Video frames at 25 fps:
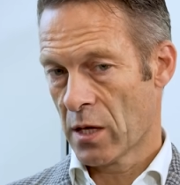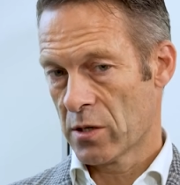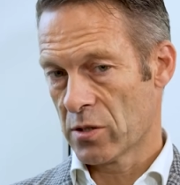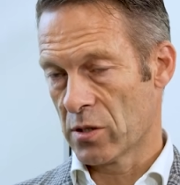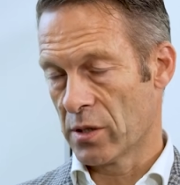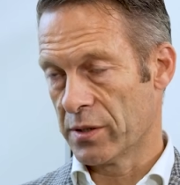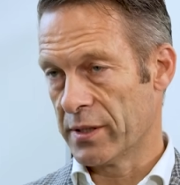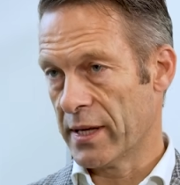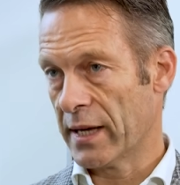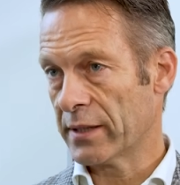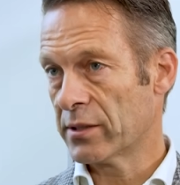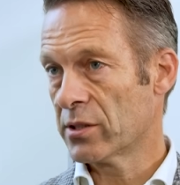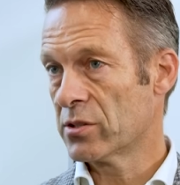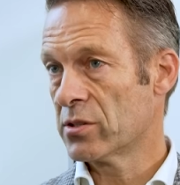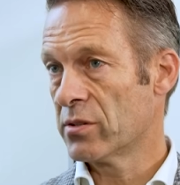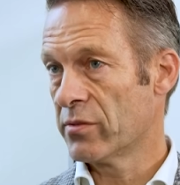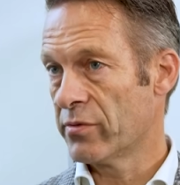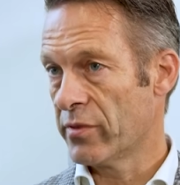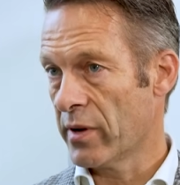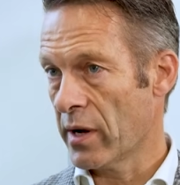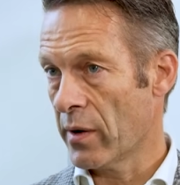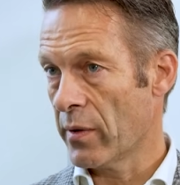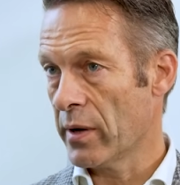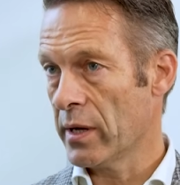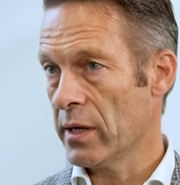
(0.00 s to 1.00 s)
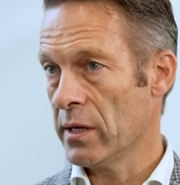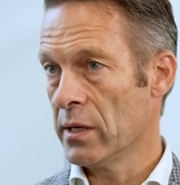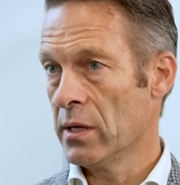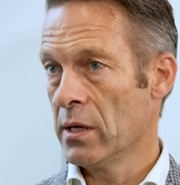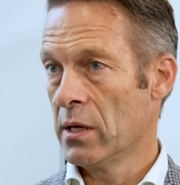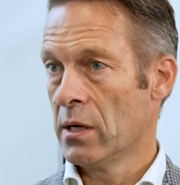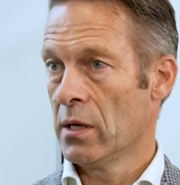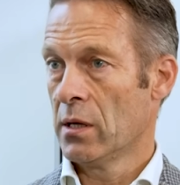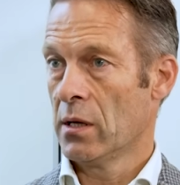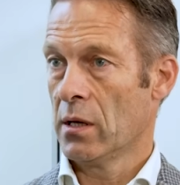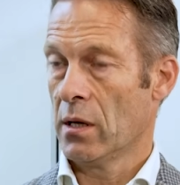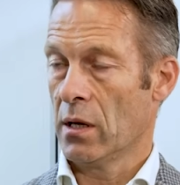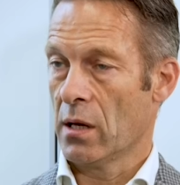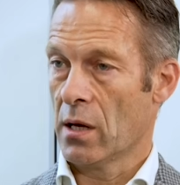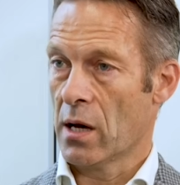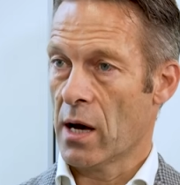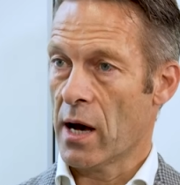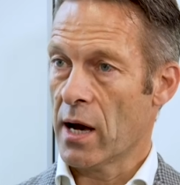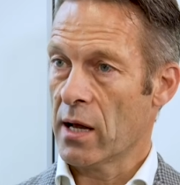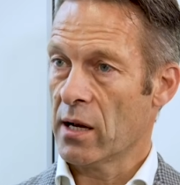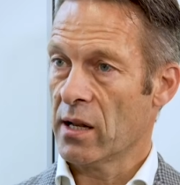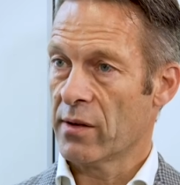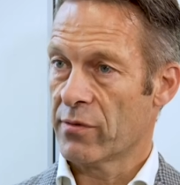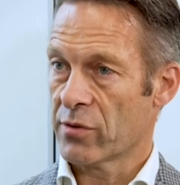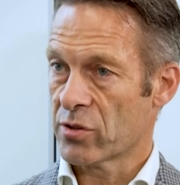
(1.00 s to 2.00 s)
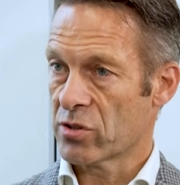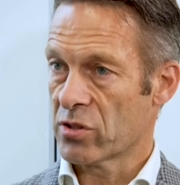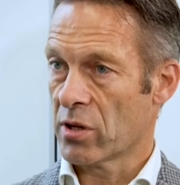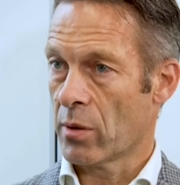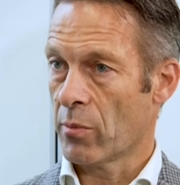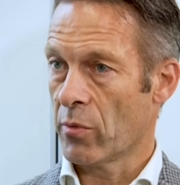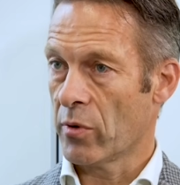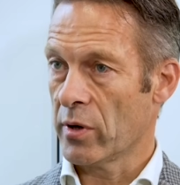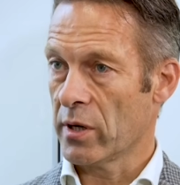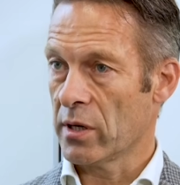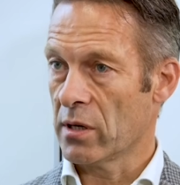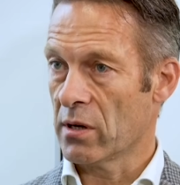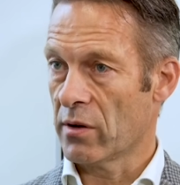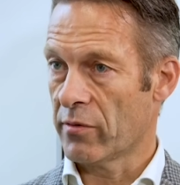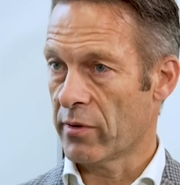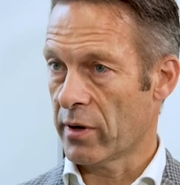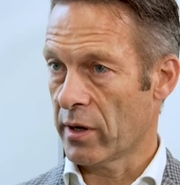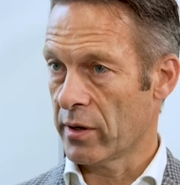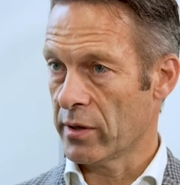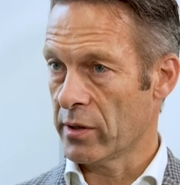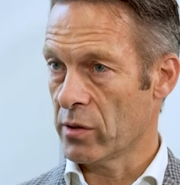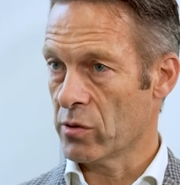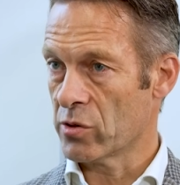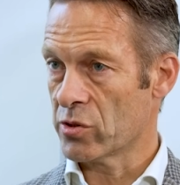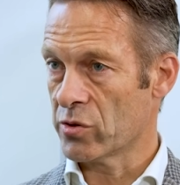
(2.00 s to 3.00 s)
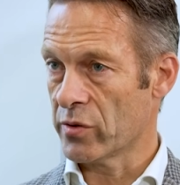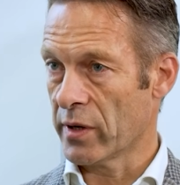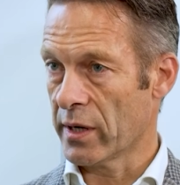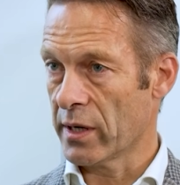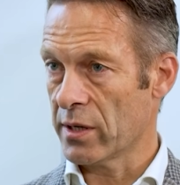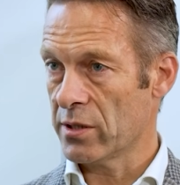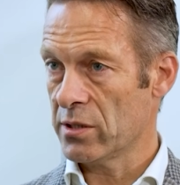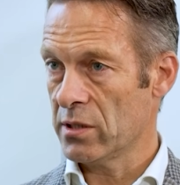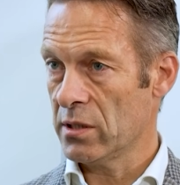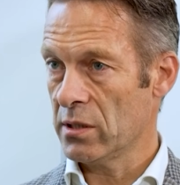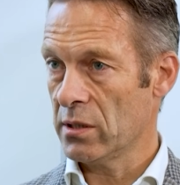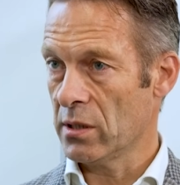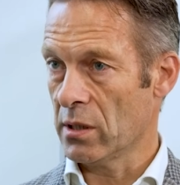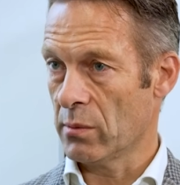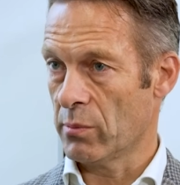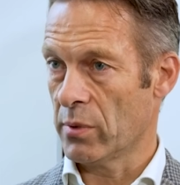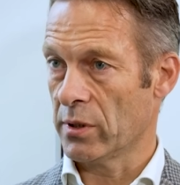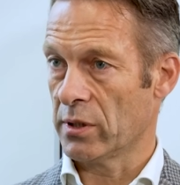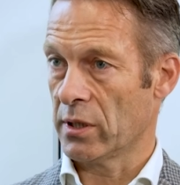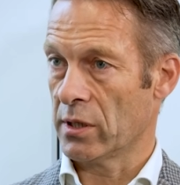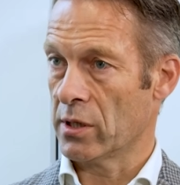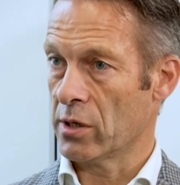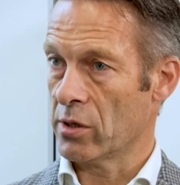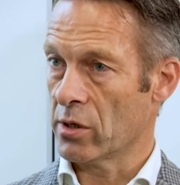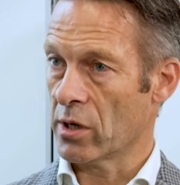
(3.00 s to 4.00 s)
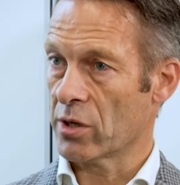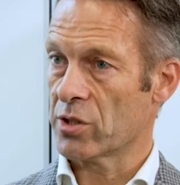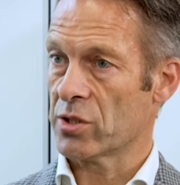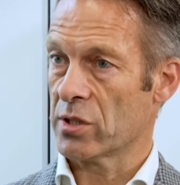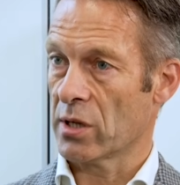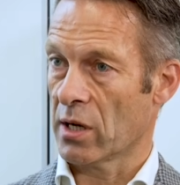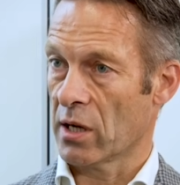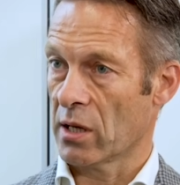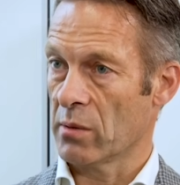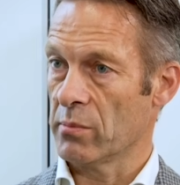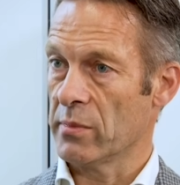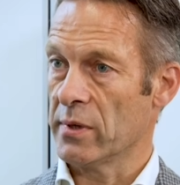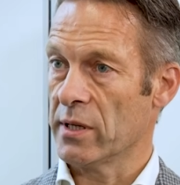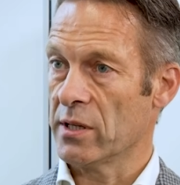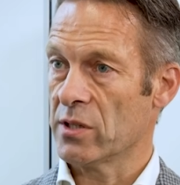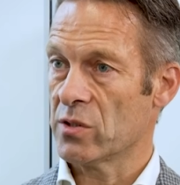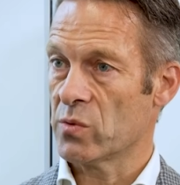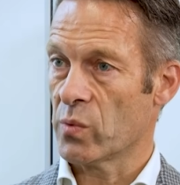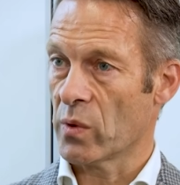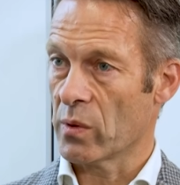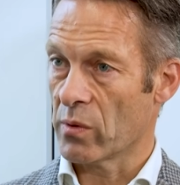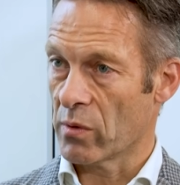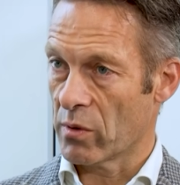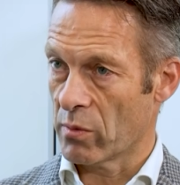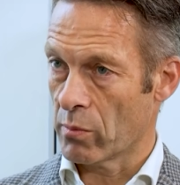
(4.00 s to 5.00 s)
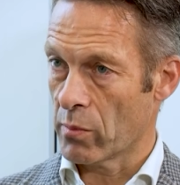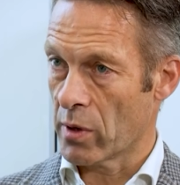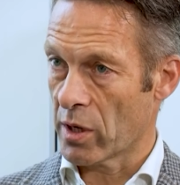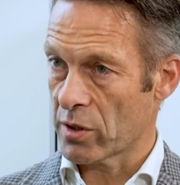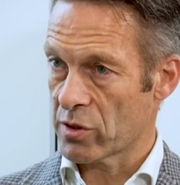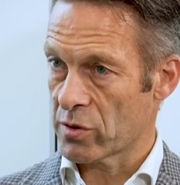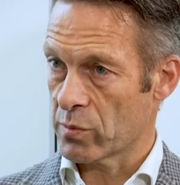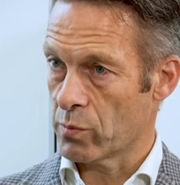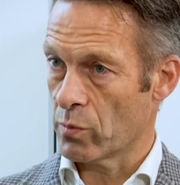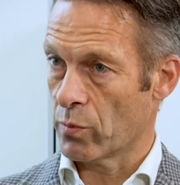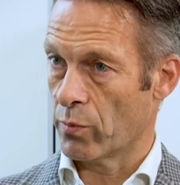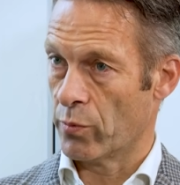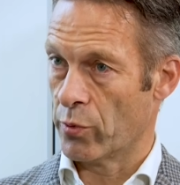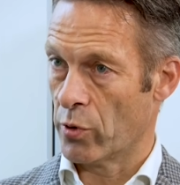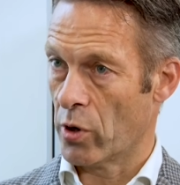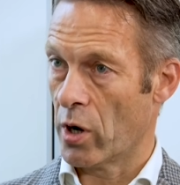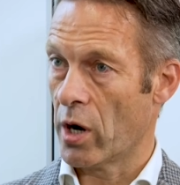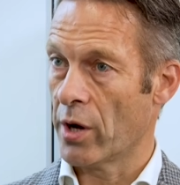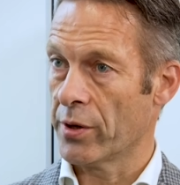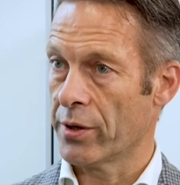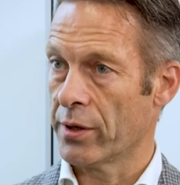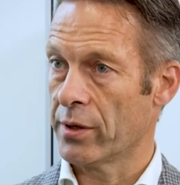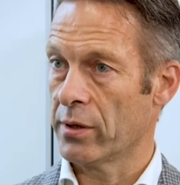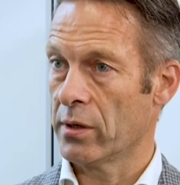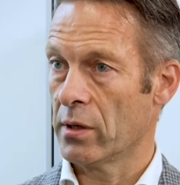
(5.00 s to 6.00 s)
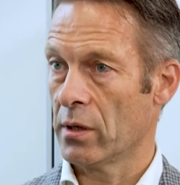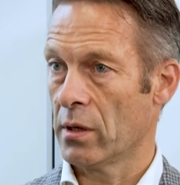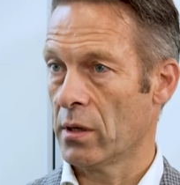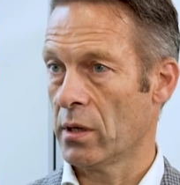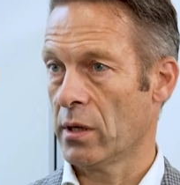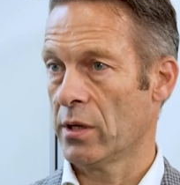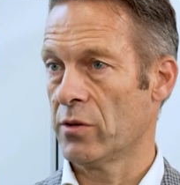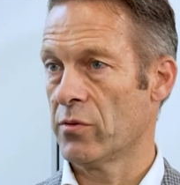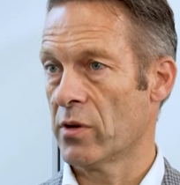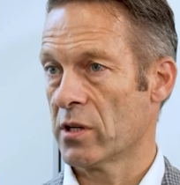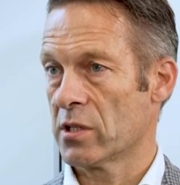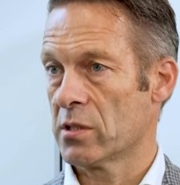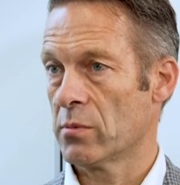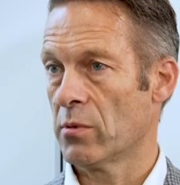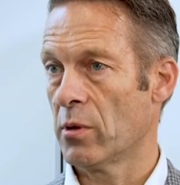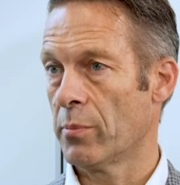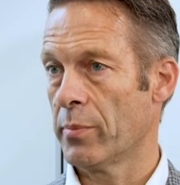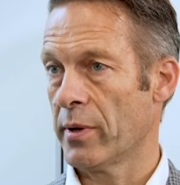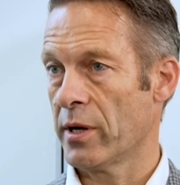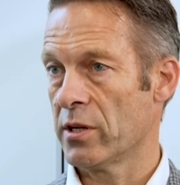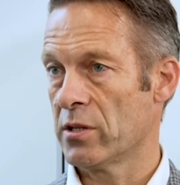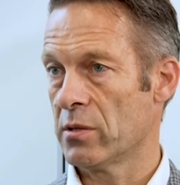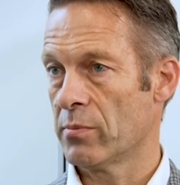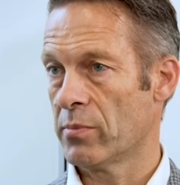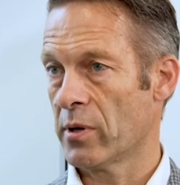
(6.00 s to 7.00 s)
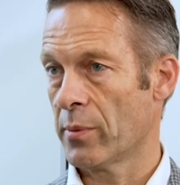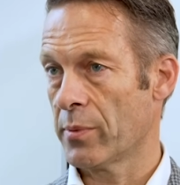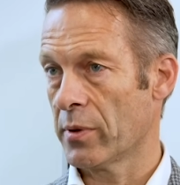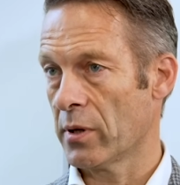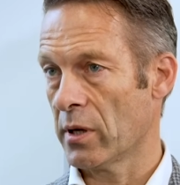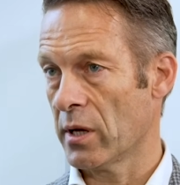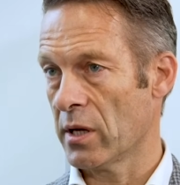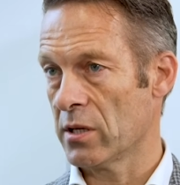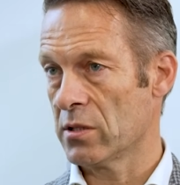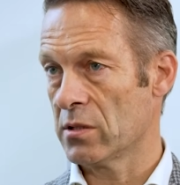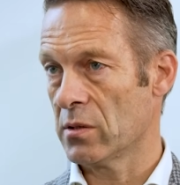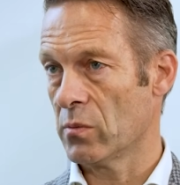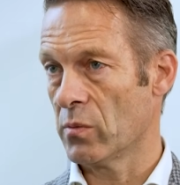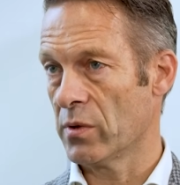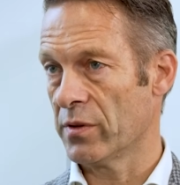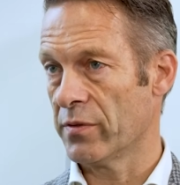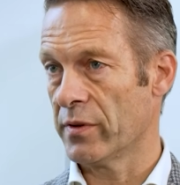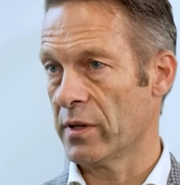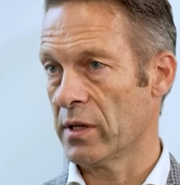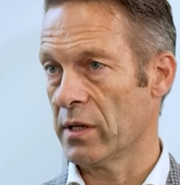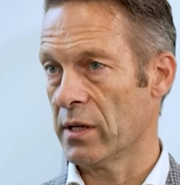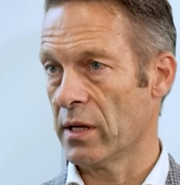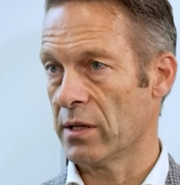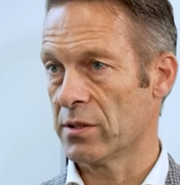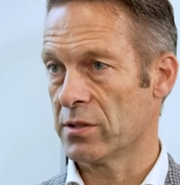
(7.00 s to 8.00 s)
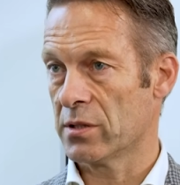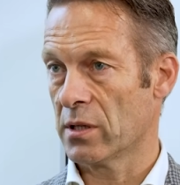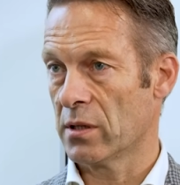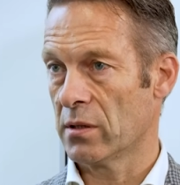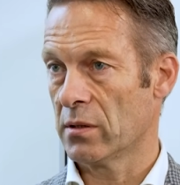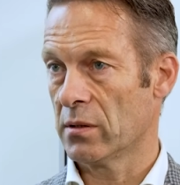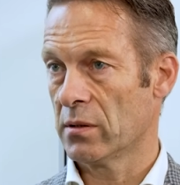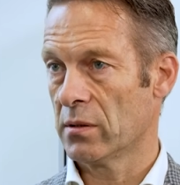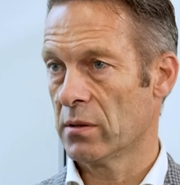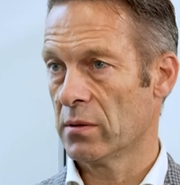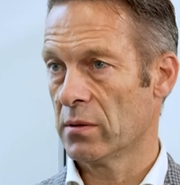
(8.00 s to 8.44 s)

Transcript: So that is a very uh, high-level summary of our new strategy. But in a nutshell, it means we will much broaden the addressable patient population with Advenza.